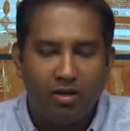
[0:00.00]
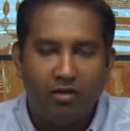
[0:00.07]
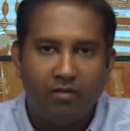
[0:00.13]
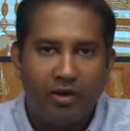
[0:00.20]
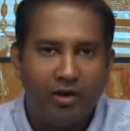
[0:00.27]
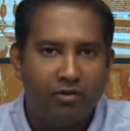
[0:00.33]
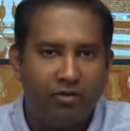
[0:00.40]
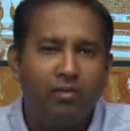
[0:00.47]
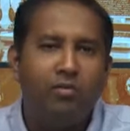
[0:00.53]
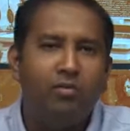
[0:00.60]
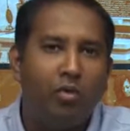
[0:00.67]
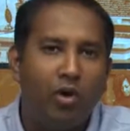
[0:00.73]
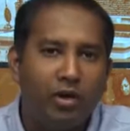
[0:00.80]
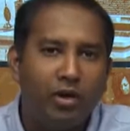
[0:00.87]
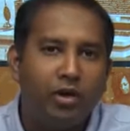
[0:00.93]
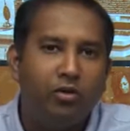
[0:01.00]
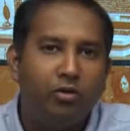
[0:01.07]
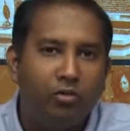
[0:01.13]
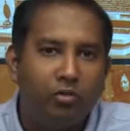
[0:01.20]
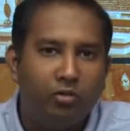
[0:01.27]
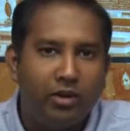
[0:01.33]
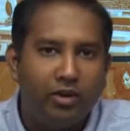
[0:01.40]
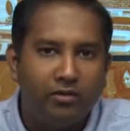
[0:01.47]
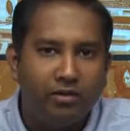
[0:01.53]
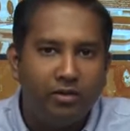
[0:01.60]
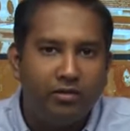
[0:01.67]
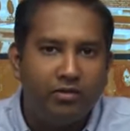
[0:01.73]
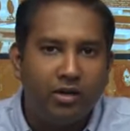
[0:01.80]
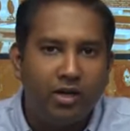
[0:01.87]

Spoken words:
find yourself wanting to do research,